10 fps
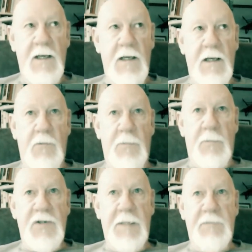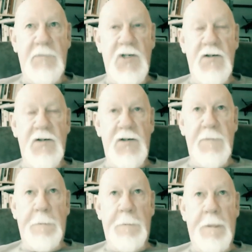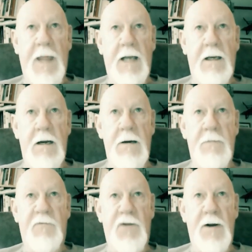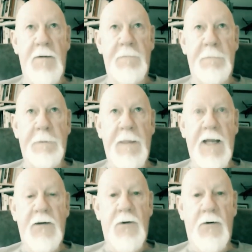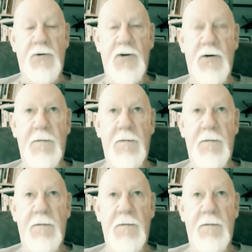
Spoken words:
Your perceptions come from nurture.